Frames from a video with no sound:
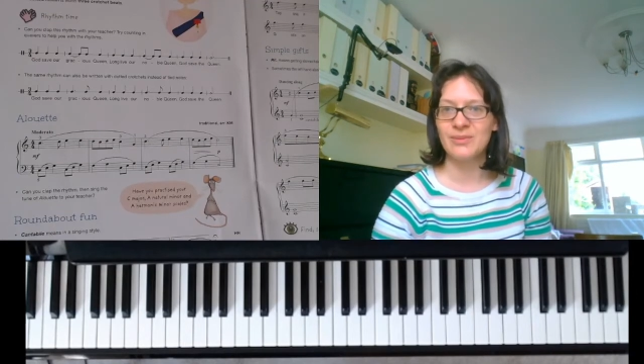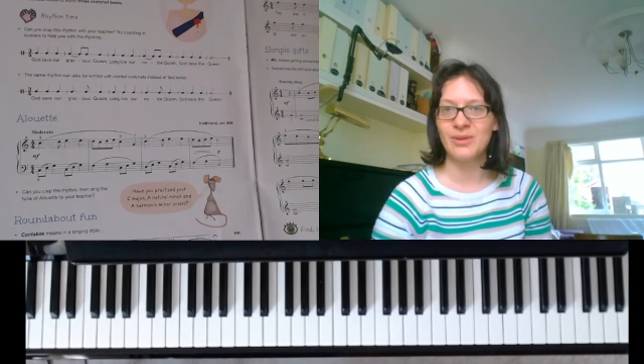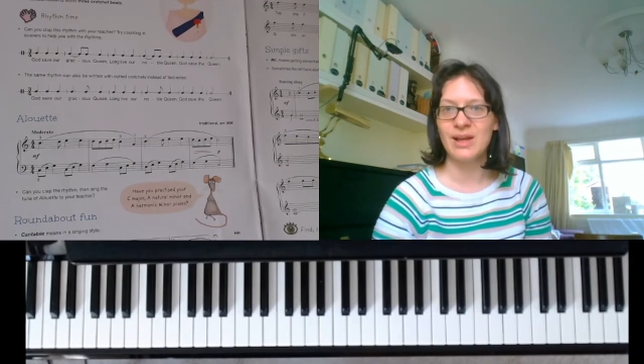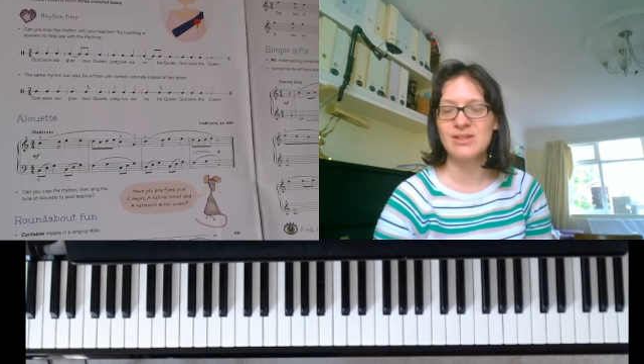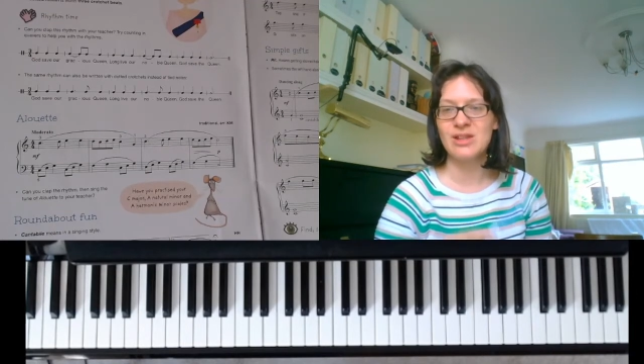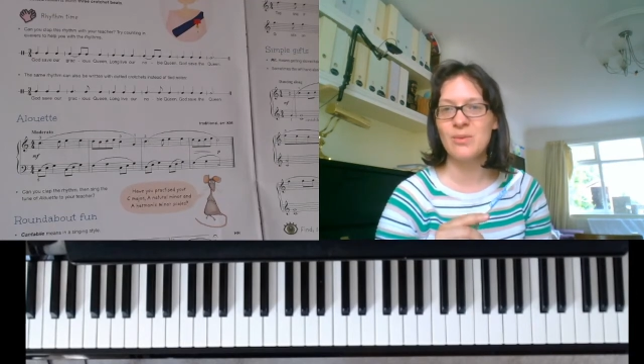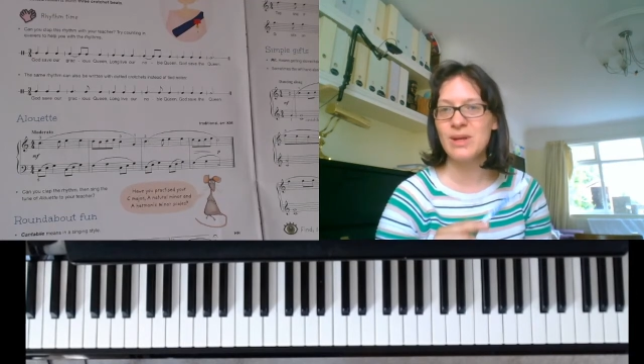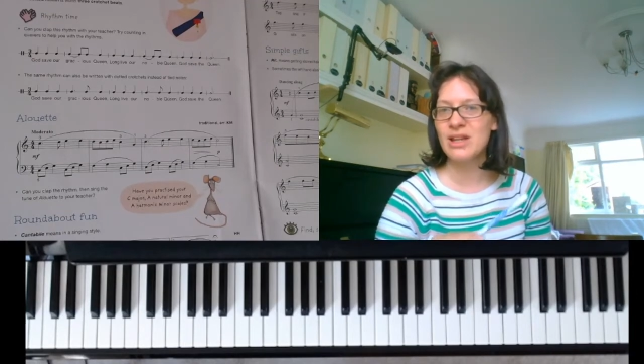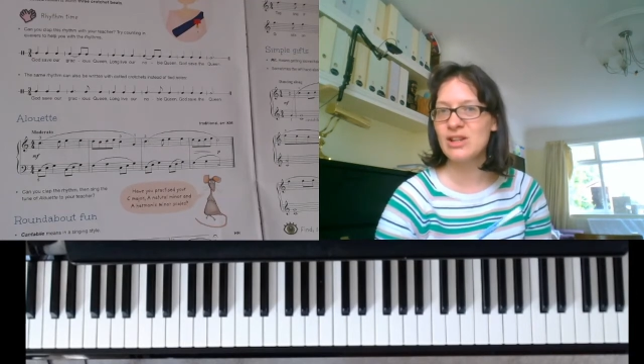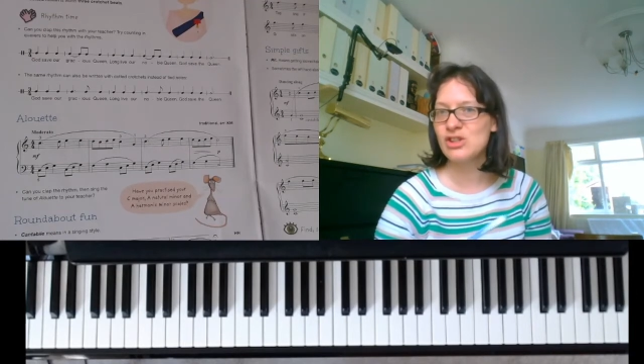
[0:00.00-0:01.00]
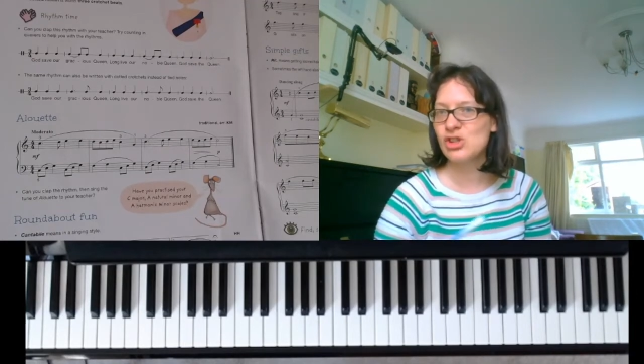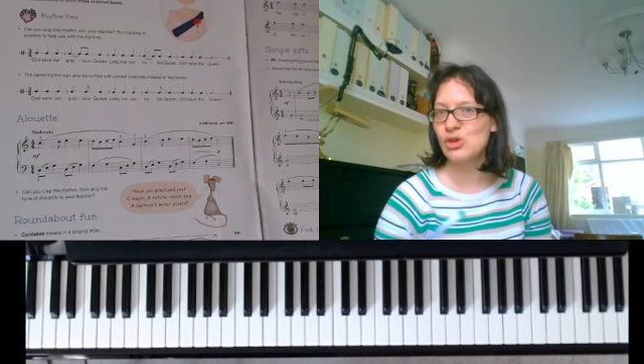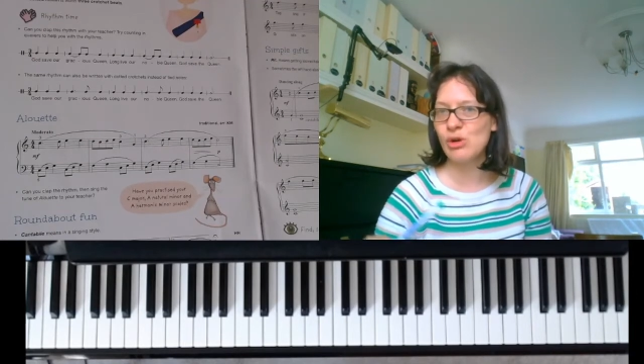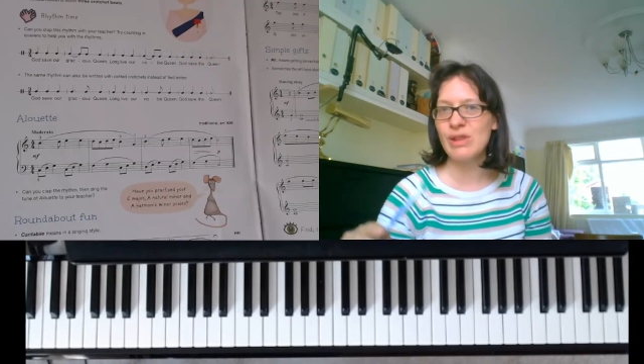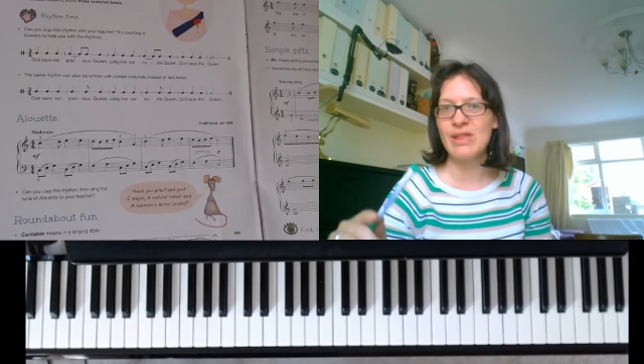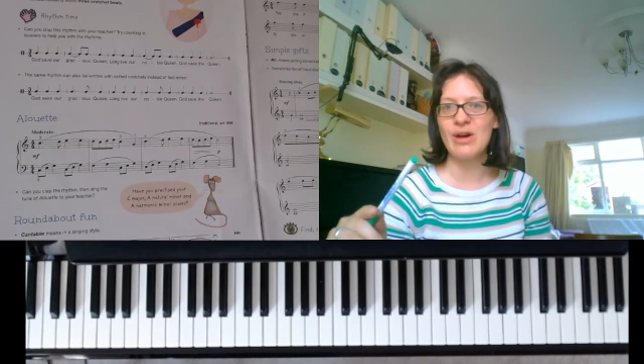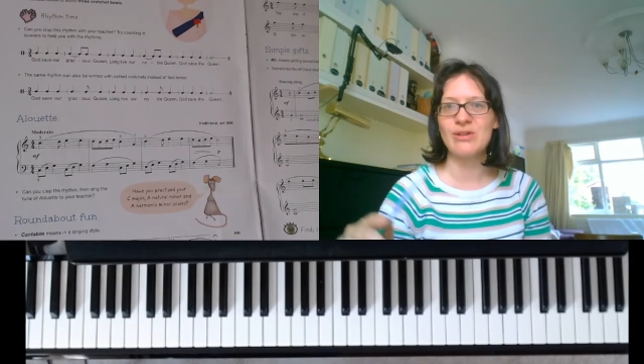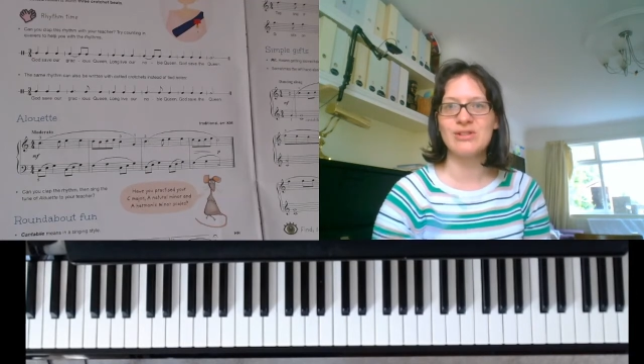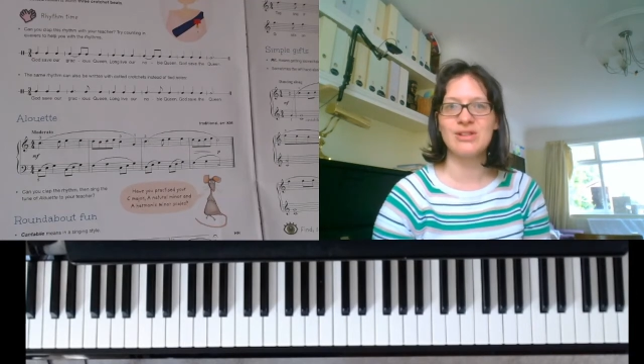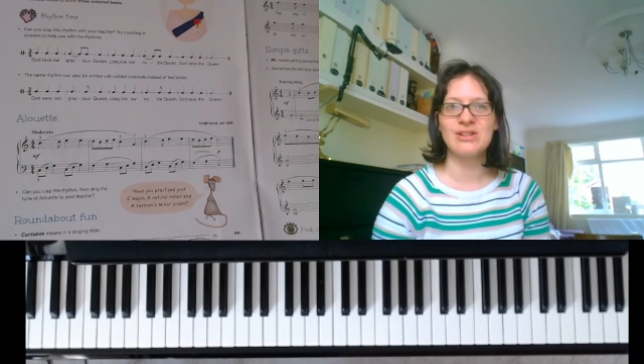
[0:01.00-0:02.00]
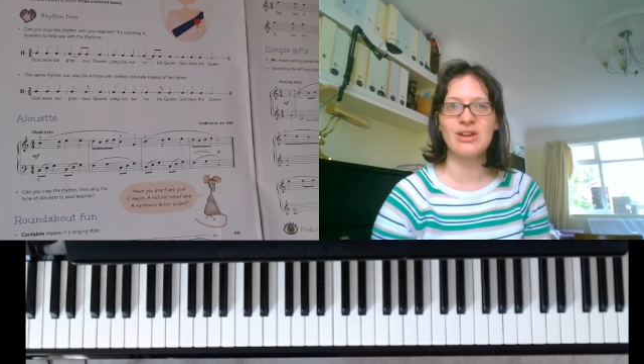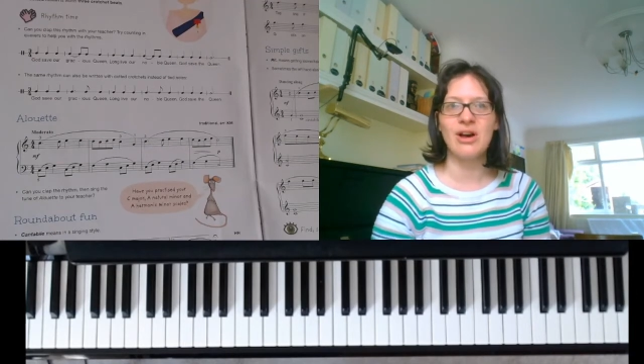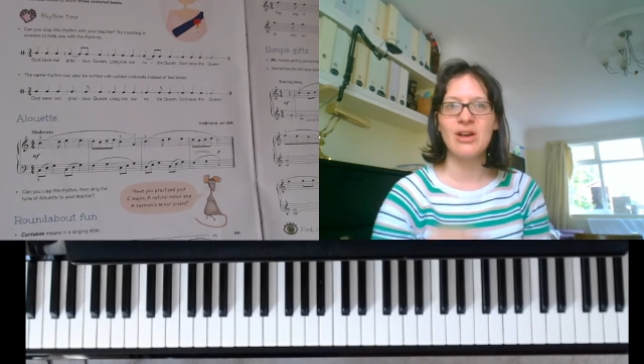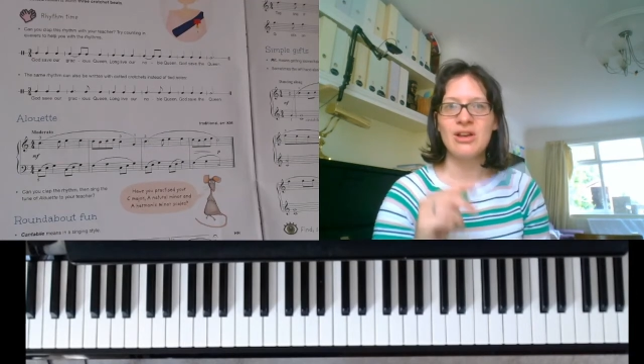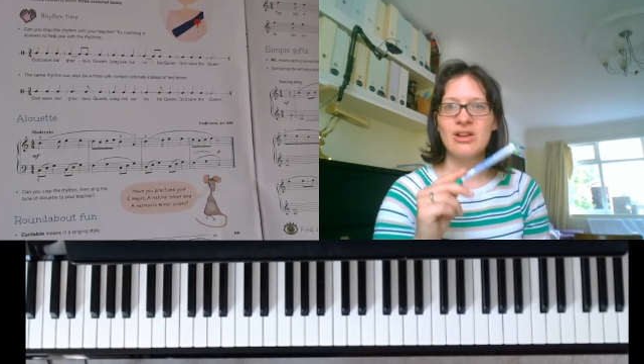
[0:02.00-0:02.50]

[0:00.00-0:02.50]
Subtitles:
okay, so that we can join that onto the ta.